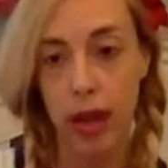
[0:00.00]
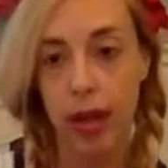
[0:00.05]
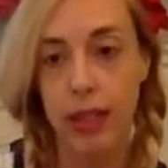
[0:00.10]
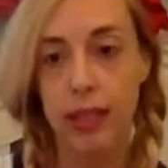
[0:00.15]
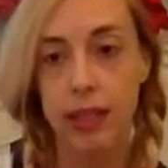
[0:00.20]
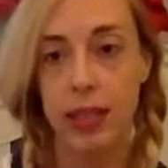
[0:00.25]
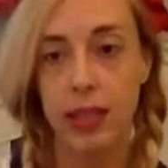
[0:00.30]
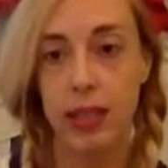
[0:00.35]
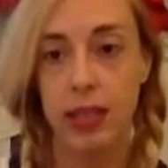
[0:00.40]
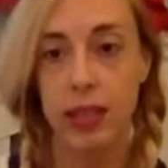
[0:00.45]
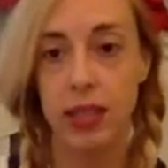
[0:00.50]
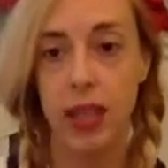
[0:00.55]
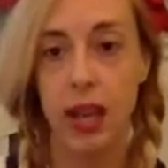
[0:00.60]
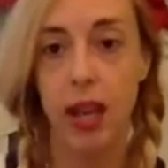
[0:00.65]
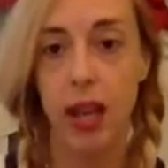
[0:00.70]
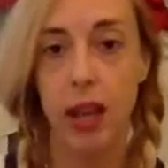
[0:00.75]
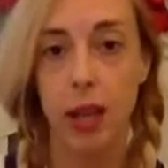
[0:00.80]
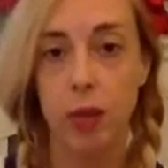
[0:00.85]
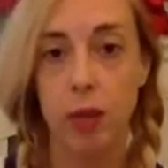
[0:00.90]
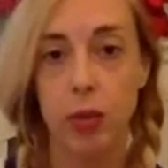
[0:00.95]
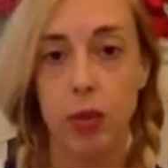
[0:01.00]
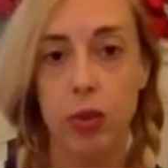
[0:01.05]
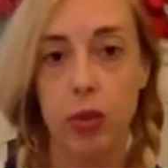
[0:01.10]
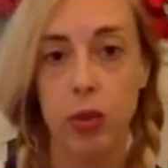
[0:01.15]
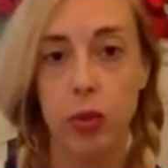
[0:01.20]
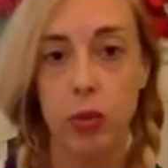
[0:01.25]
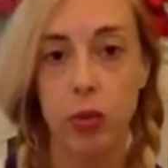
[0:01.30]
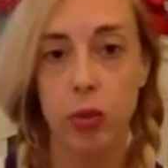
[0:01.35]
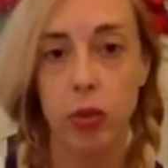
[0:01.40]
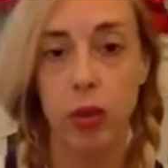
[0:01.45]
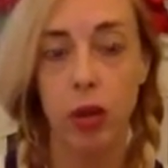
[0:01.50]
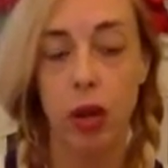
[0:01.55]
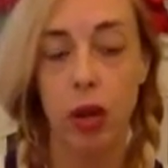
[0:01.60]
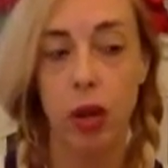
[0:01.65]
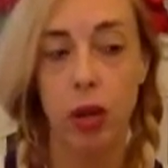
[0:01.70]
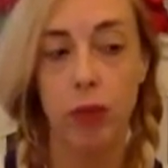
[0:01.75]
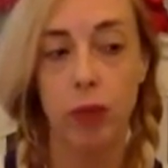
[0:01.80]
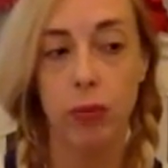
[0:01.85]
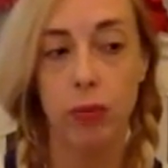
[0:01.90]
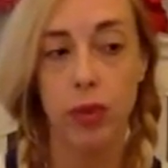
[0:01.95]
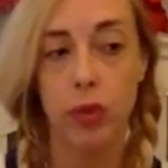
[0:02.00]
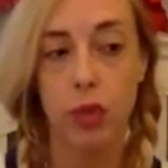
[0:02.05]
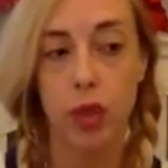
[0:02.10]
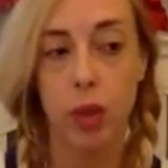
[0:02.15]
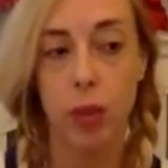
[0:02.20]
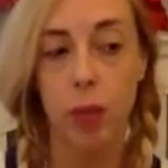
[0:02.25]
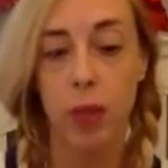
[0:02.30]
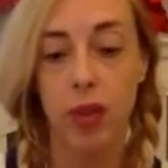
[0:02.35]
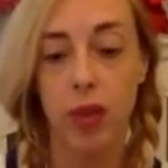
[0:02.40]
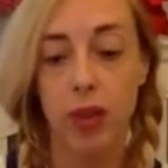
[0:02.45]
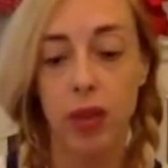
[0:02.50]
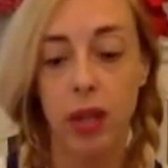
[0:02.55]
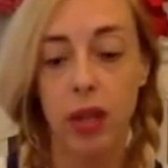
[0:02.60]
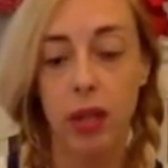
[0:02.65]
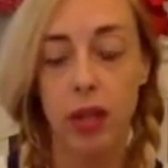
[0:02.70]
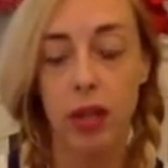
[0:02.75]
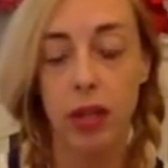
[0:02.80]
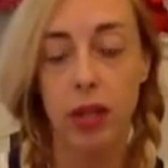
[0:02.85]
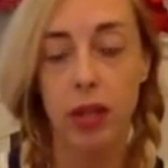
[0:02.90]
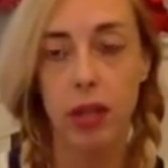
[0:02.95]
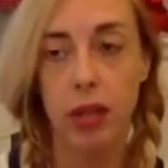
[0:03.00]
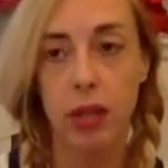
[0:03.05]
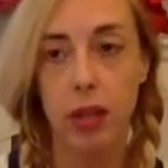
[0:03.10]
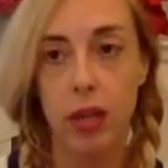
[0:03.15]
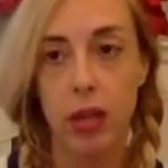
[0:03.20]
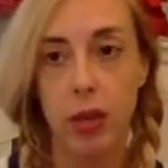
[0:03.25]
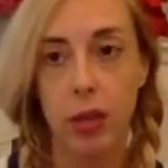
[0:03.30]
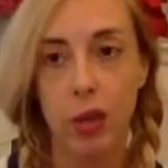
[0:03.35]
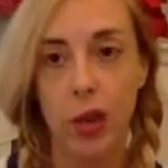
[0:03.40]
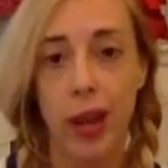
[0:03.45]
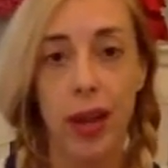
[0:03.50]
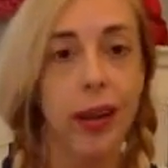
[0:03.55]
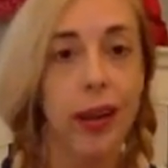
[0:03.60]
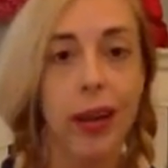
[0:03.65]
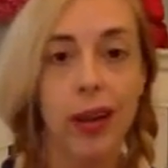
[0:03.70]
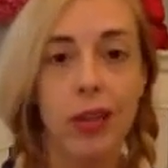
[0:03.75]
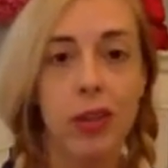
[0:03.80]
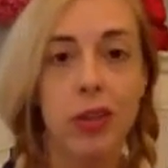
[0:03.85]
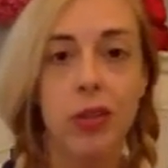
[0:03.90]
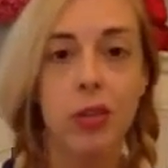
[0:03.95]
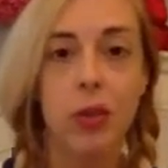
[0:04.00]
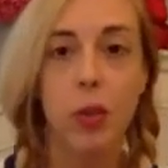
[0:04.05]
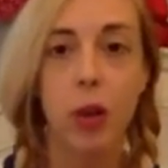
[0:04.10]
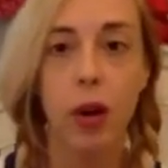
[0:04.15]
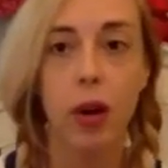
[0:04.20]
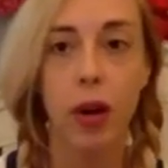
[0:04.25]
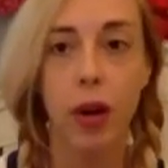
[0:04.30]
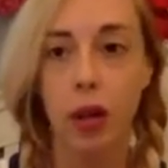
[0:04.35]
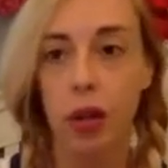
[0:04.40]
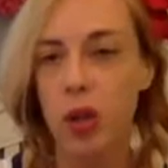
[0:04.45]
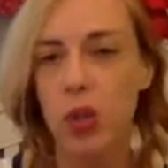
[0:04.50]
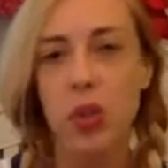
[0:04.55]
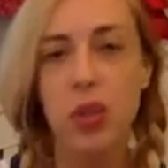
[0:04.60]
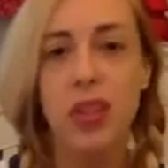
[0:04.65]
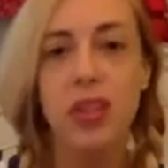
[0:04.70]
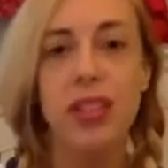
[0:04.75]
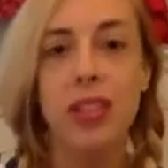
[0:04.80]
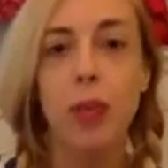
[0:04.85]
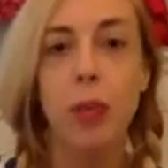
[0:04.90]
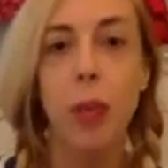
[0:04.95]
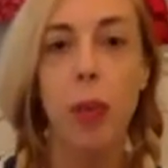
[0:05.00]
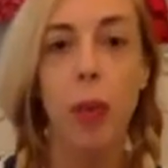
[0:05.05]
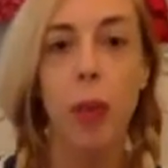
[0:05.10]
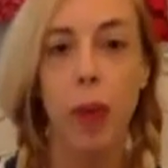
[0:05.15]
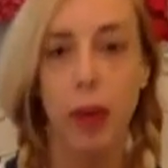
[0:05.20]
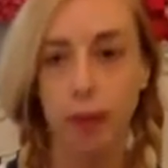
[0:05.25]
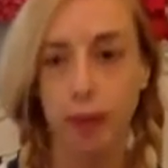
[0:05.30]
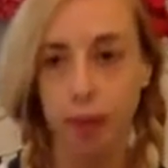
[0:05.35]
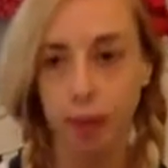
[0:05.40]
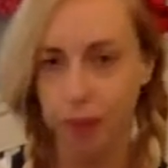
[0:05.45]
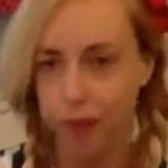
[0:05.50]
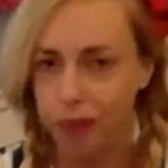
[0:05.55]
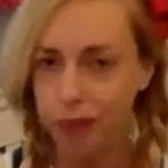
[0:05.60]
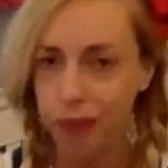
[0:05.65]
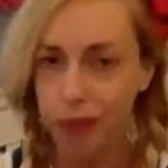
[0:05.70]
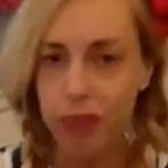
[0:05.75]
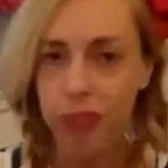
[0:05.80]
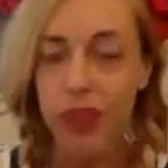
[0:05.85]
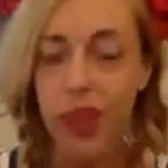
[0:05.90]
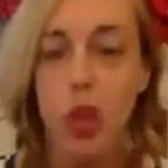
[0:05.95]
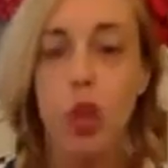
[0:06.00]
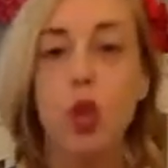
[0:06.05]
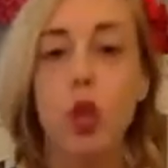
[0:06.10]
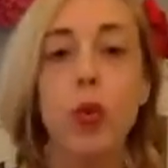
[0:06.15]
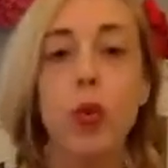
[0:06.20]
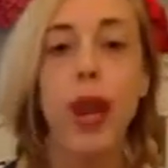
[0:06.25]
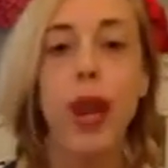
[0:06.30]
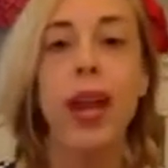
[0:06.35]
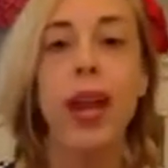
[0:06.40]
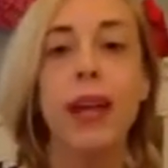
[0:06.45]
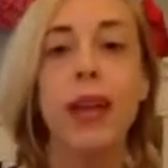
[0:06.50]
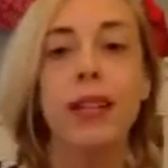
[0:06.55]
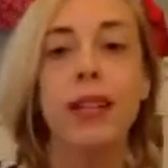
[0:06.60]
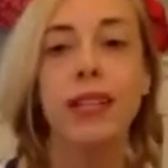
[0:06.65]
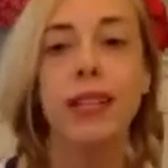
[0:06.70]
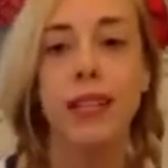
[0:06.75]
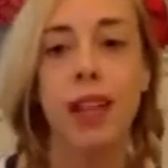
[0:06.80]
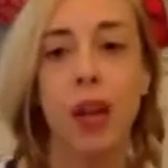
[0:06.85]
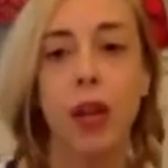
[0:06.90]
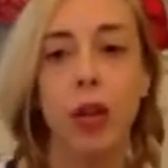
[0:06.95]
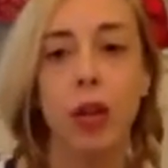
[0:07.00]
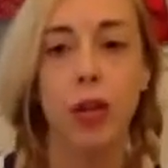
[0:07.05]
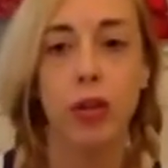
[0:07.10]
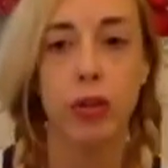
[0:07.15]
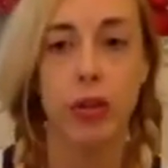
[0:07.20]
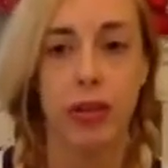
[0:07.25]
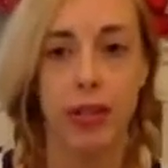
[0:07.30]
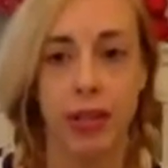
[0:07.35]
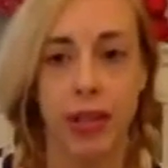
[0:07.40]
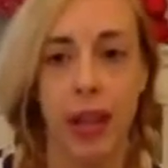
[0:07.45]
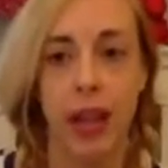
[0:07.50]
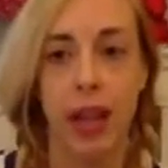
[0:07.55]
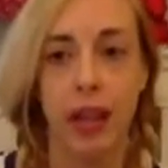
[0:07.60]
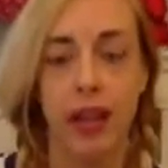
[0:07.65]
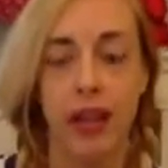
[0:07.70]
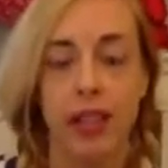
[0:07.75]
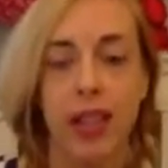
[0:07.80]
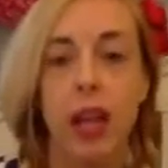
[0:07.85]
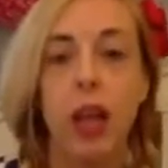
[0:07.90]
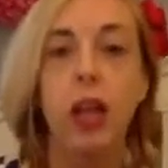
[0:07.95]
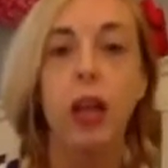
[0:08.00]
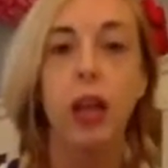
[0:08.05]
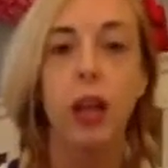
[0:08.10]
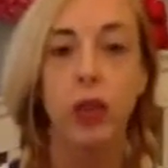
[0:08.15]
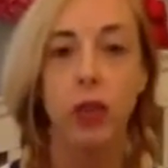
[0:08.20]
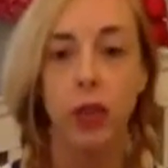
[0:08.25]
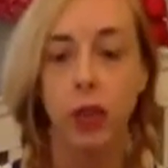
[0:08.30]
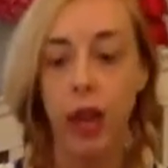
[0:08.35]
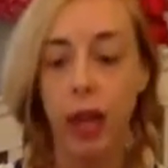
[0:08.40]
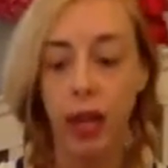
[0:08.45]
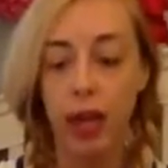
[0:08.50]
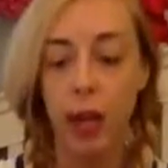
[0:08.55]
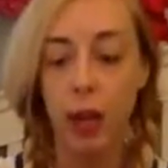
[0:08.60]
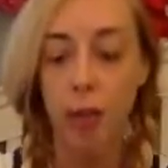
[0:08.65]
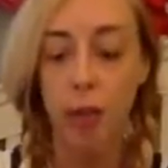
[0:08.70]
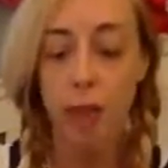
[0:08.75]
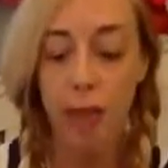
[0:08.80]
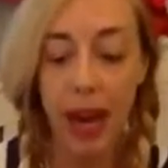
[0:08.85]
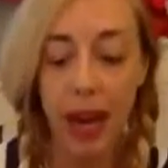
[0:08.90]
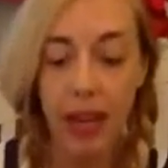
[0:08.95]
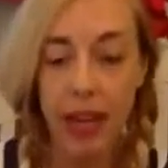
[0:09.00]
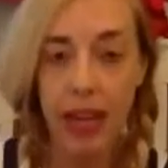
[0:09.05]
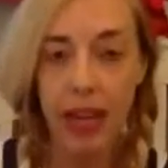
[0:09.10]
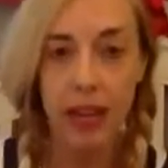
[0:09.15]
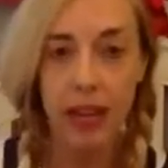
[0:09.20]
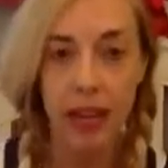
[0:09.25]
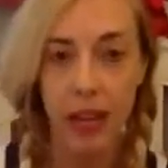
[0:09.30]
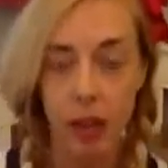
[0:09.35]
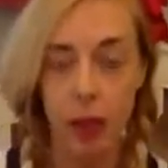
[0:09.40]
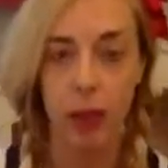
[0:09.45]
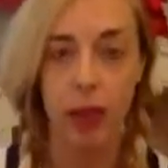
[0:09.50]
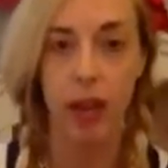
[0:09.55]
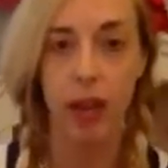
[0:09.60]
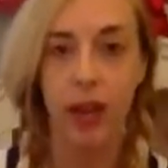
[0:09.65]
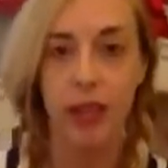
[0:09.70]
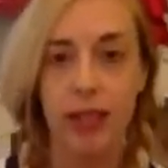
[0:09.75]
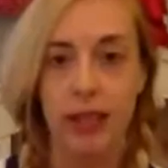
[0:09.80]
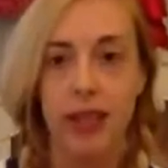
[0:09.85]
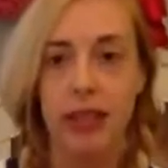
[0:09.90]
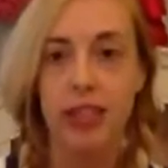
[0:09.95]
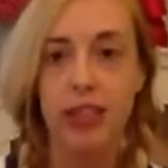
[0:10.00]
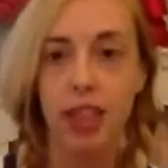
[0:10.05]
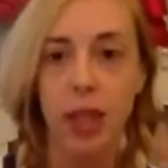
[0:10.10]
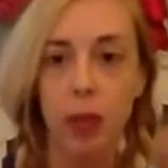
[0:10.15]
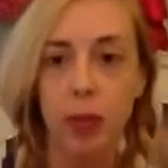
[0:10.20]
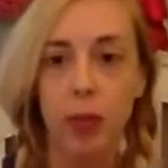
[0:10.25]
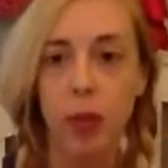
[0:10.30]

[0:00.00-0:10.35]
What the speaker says: this time to jump in there and crank out a store, just a simple one. You can't sell your designs if you're not going to make anything with it. And that's the same thing